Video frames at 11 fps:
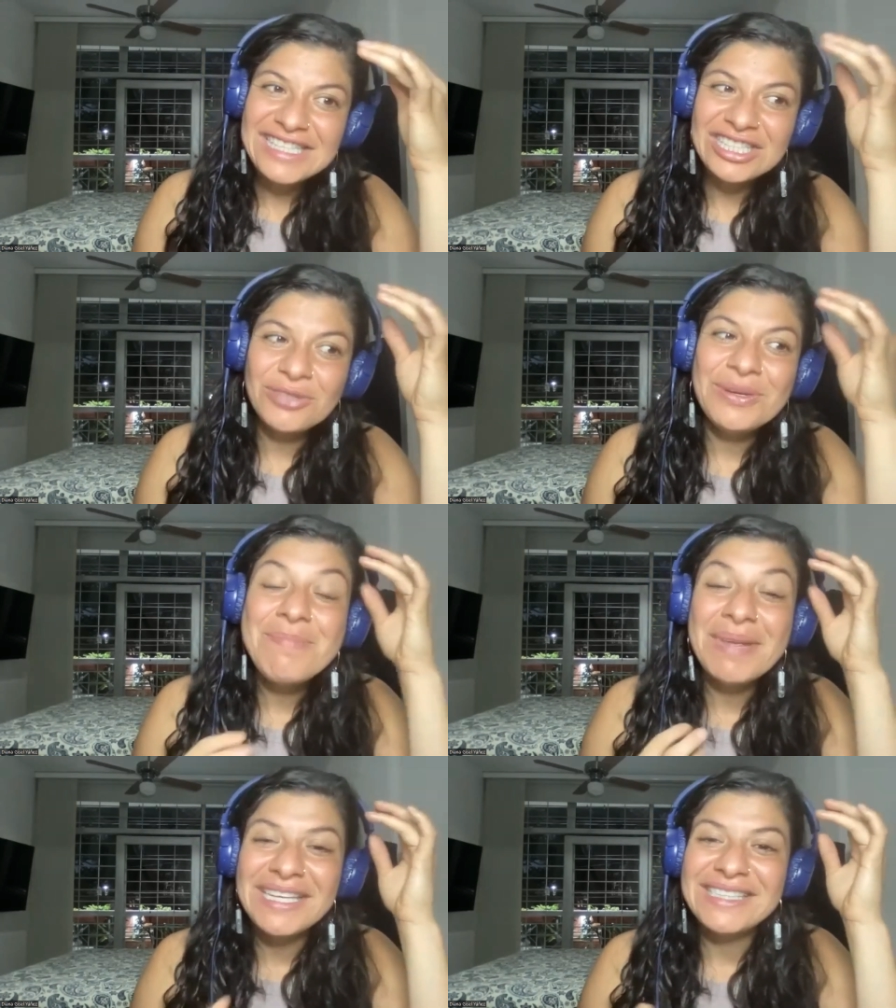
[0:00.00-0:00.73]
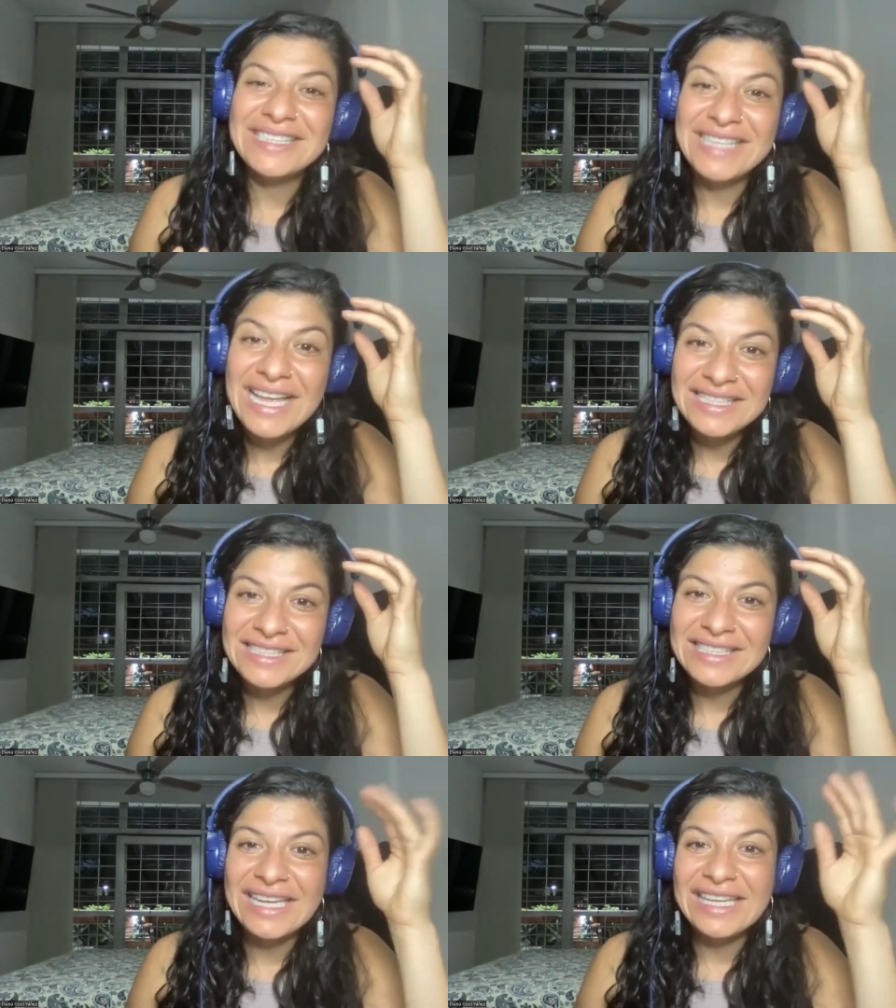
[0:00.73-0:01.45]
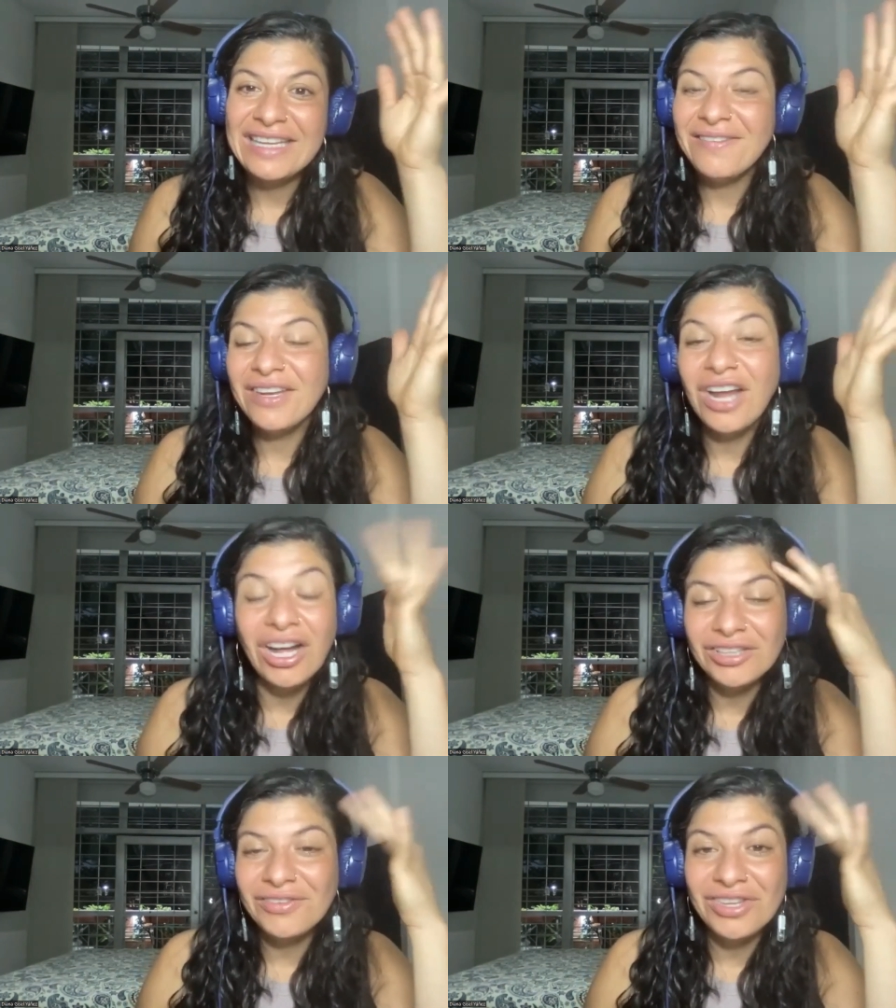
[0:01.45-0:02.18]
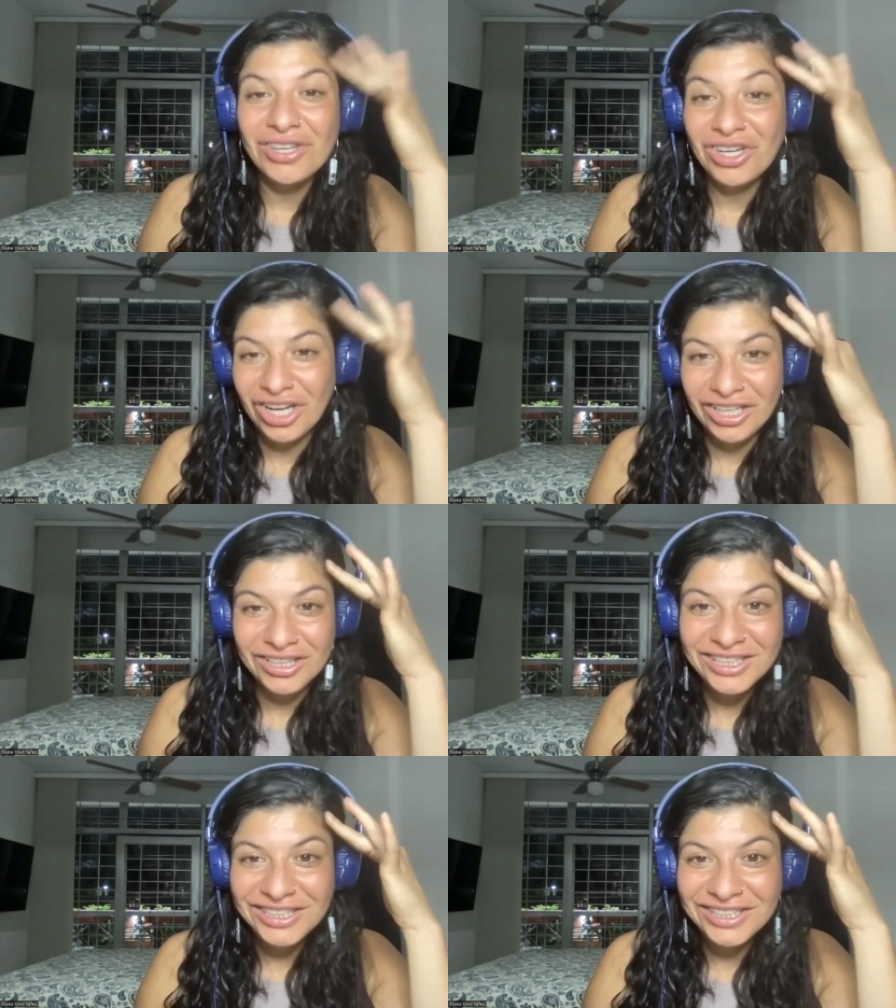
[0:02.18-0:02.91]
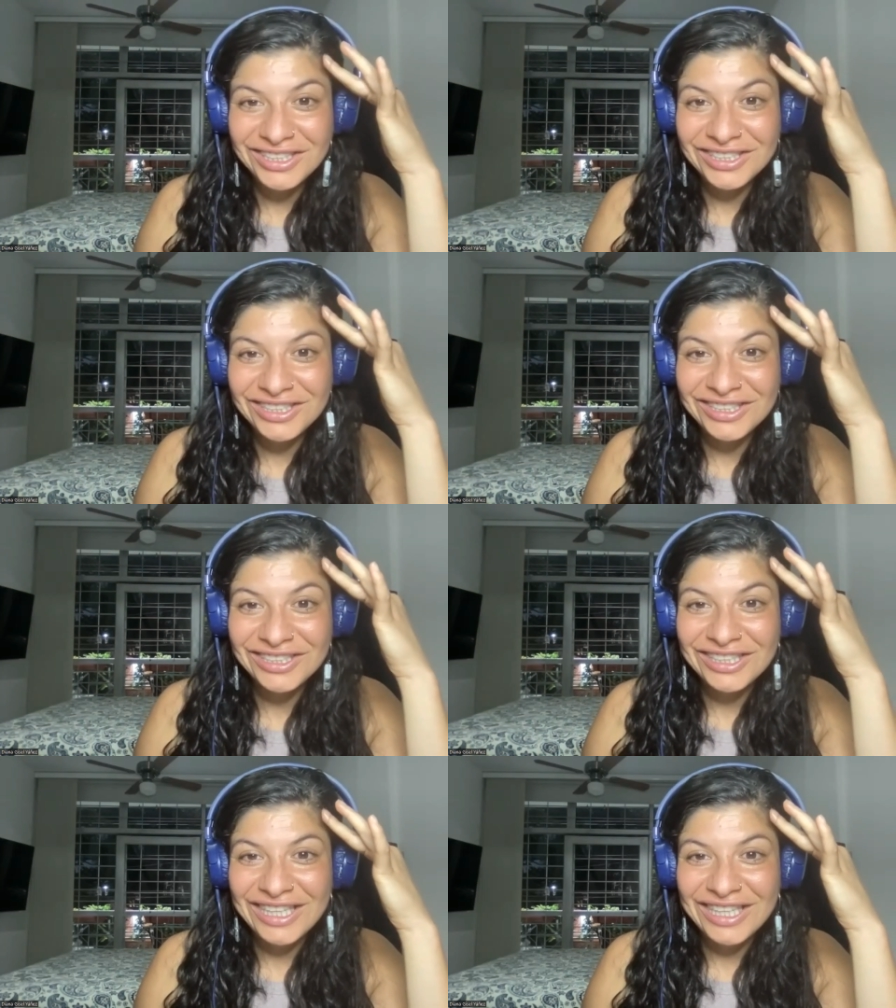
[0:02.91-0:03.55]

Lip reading: So it makes sense that even all of the knowledge